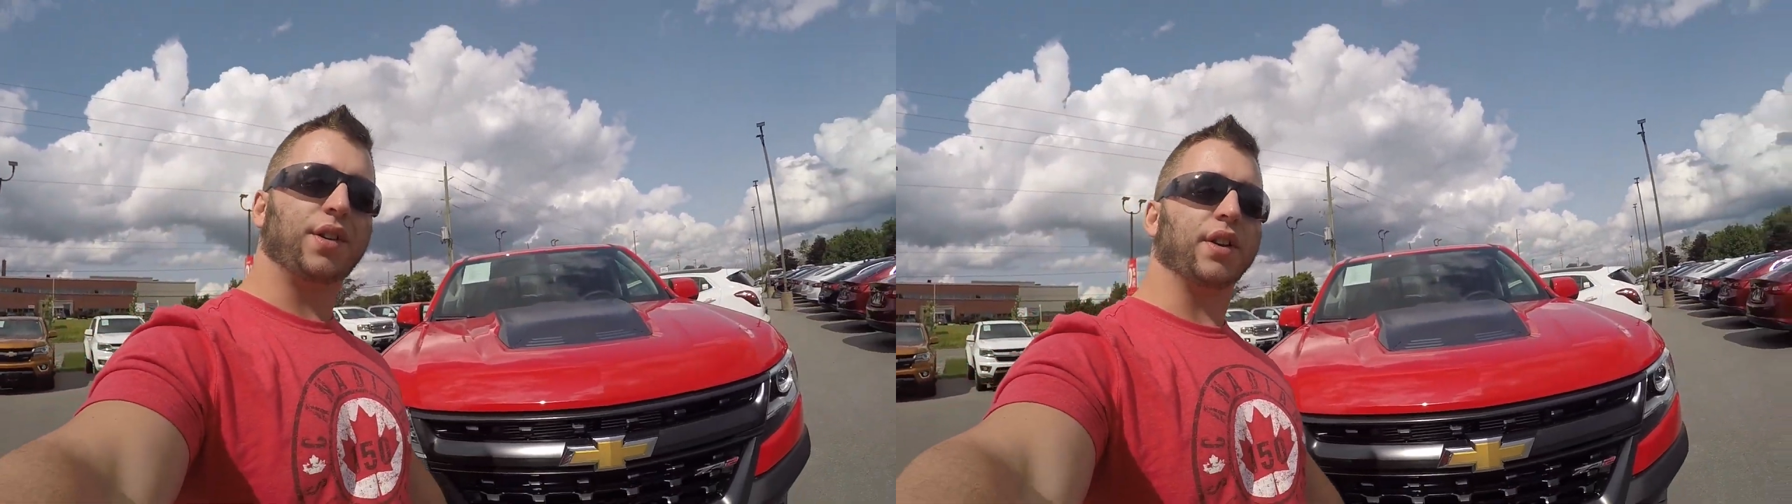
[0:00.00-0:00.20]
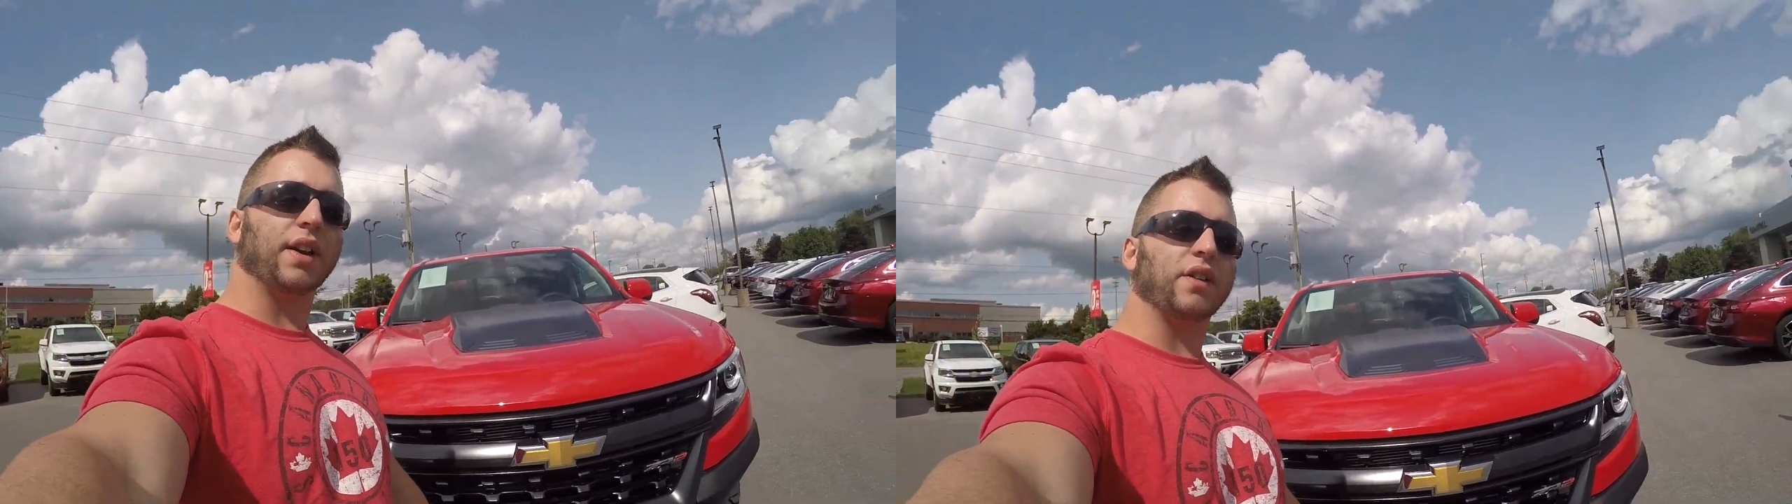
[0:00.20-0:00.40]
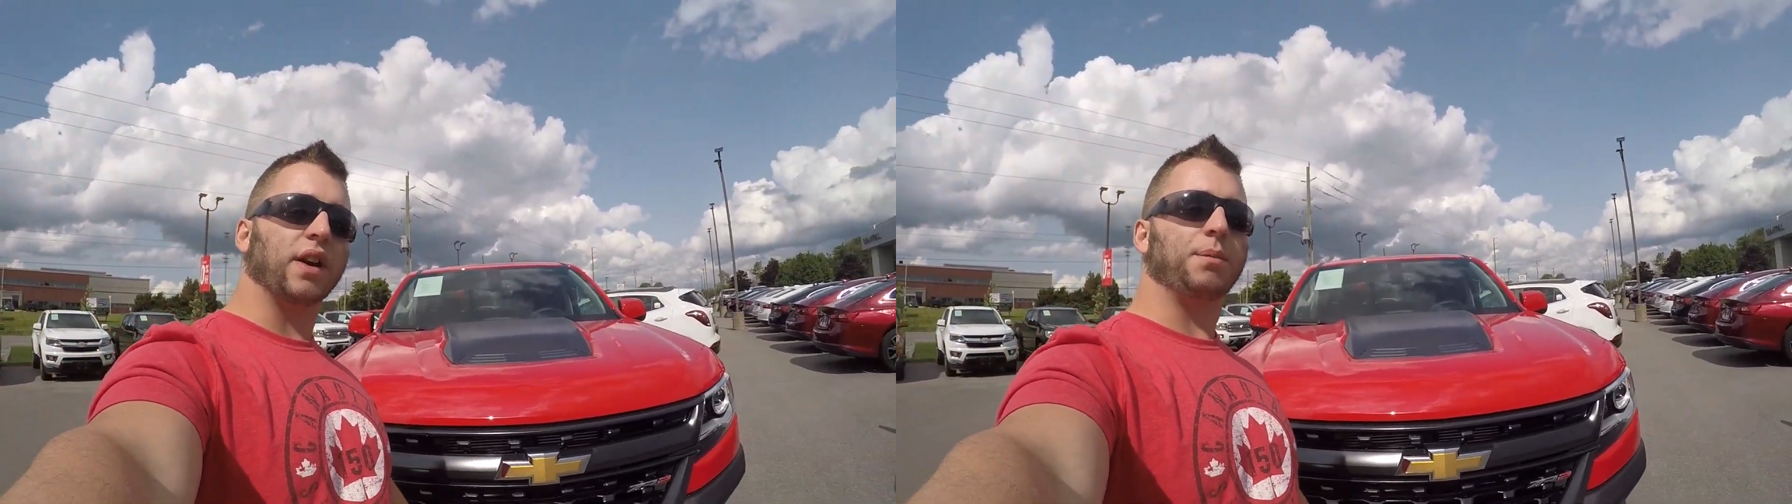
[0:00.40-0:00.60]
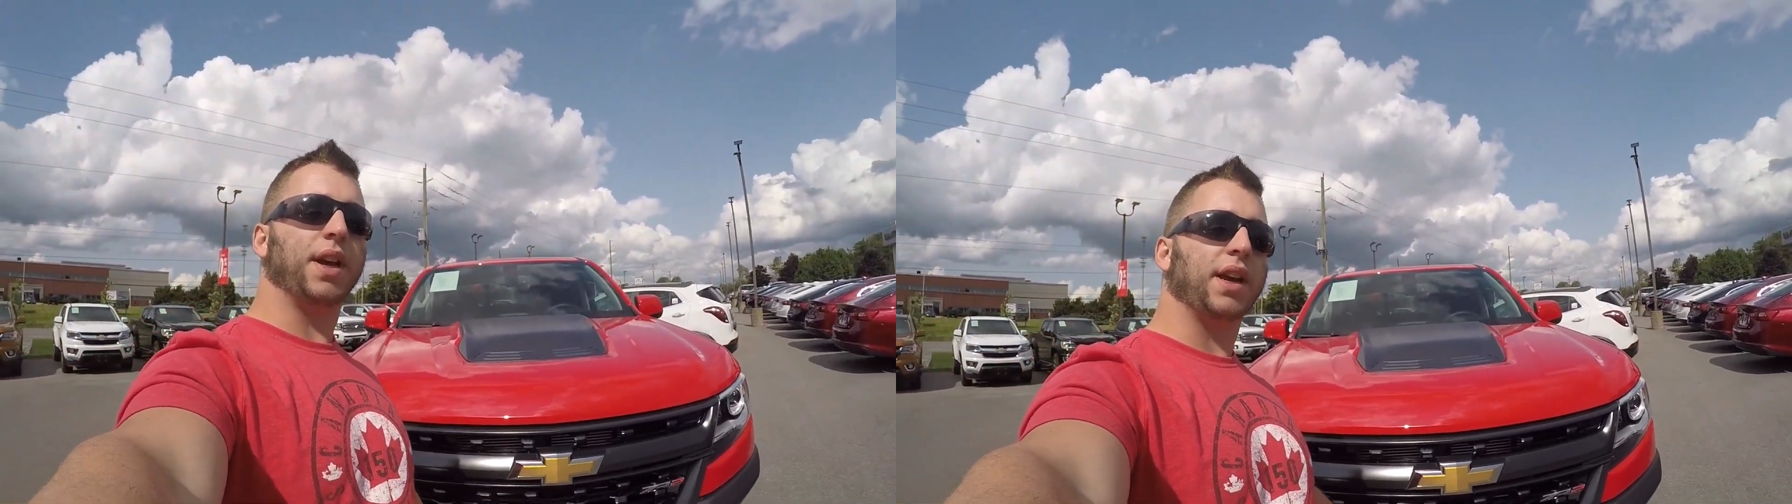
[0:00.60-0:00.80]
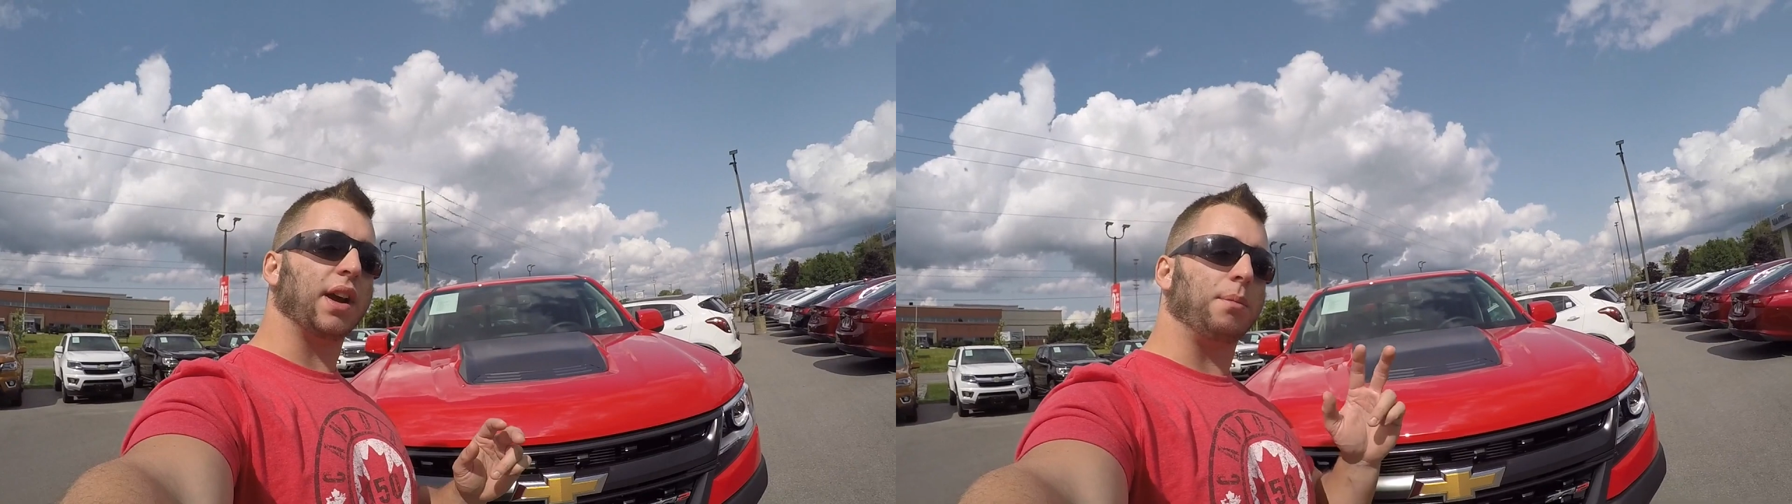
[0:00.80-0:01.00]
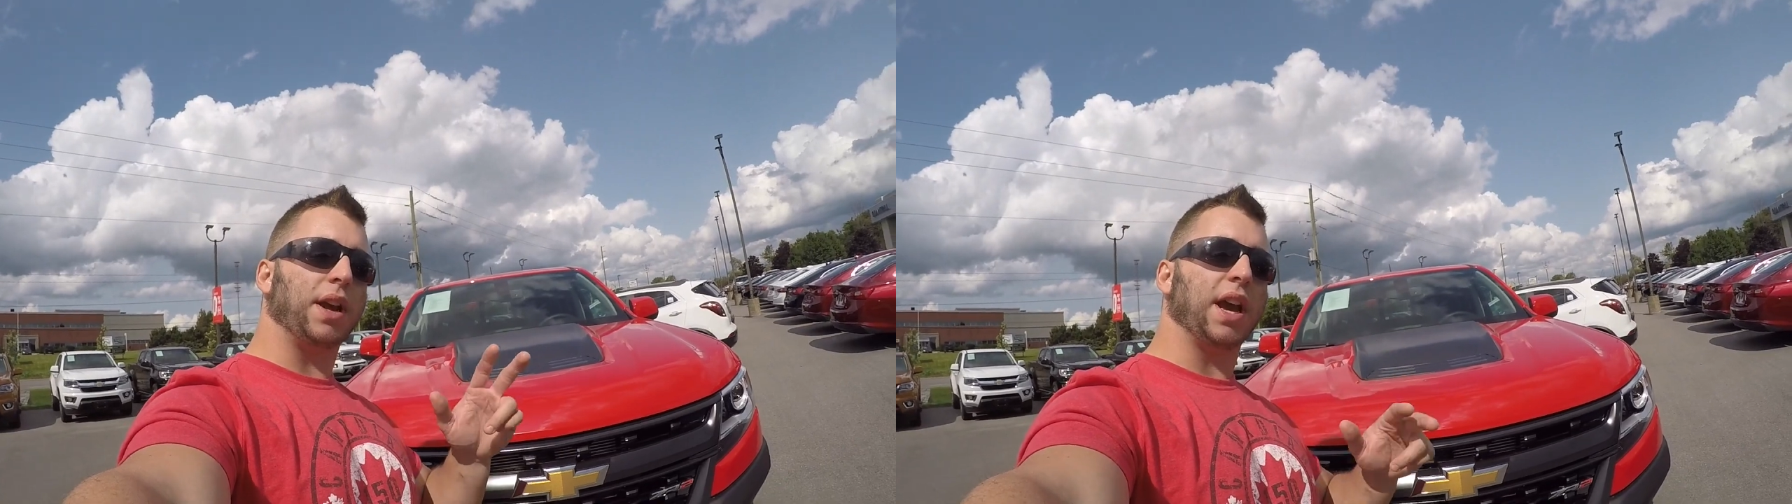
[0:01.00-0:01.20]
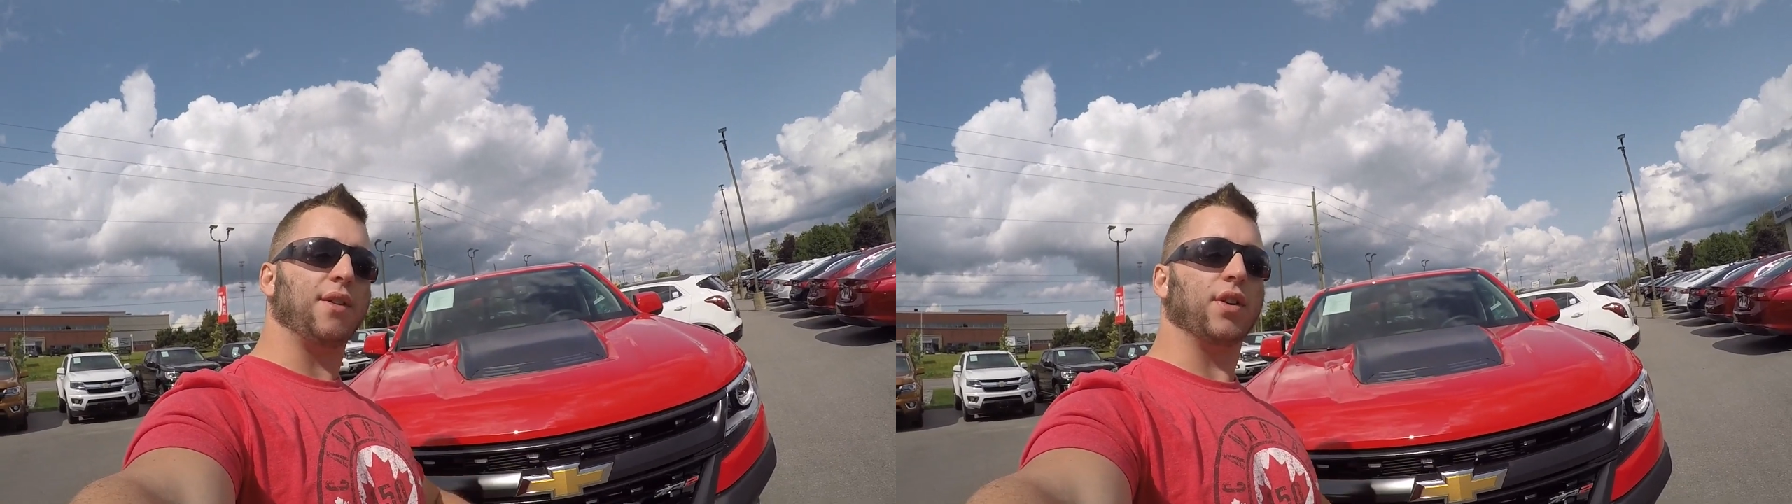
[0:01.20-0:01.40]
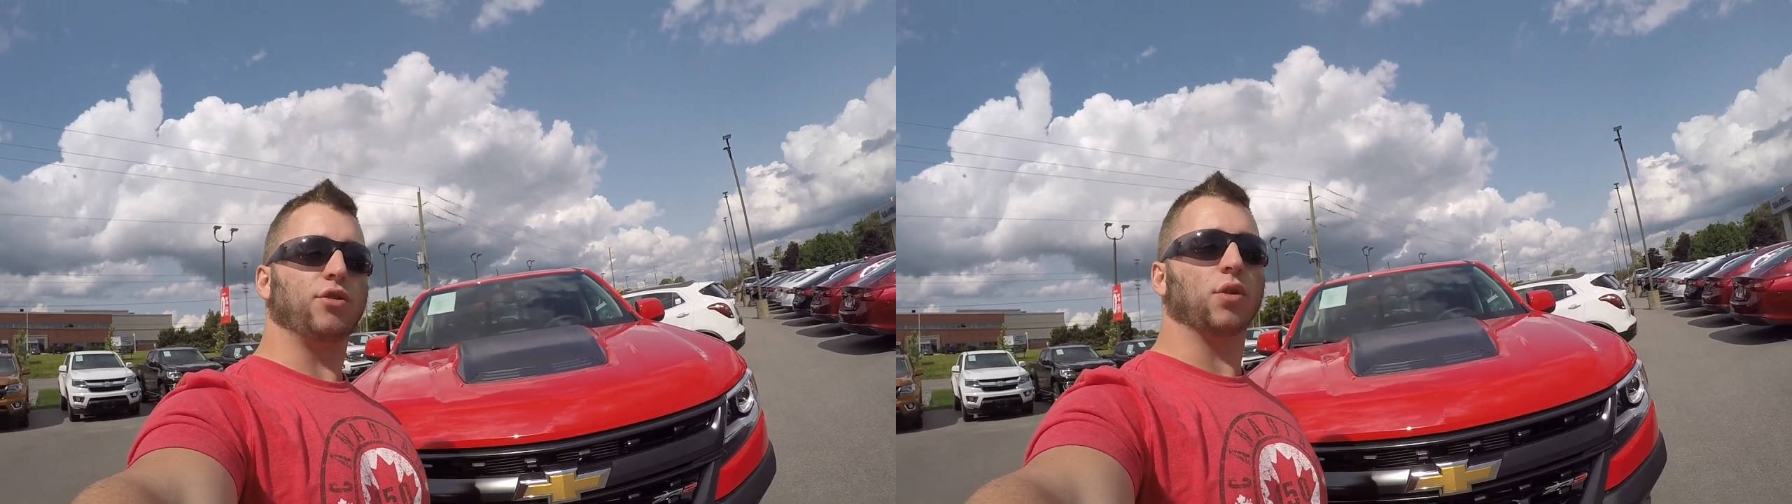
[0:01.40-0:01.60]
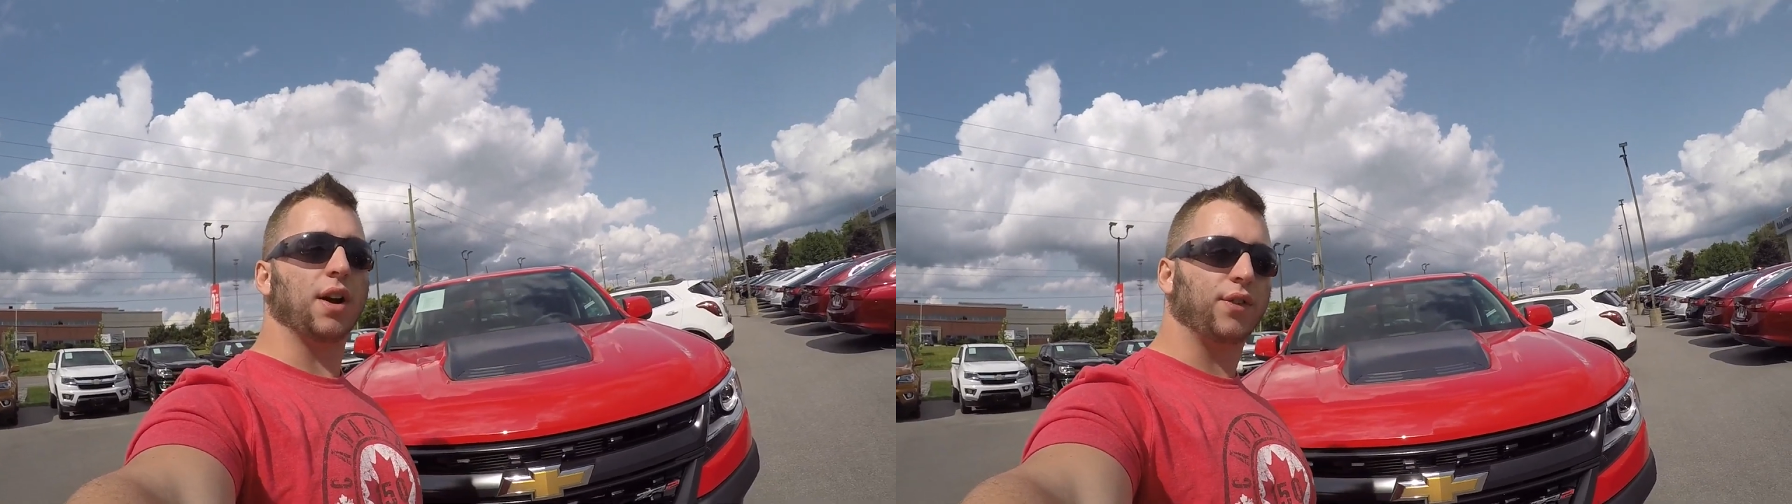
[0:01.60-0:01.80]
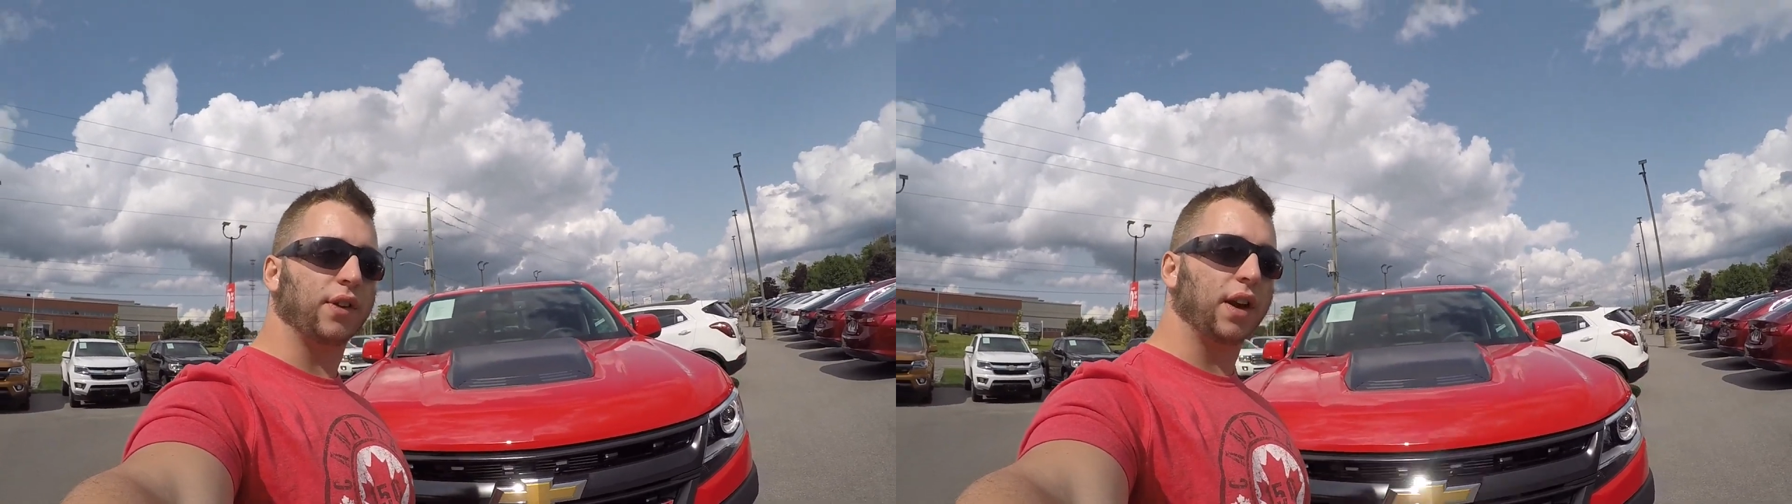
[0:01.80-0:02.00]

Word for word: Until next time, take care, behave, and drive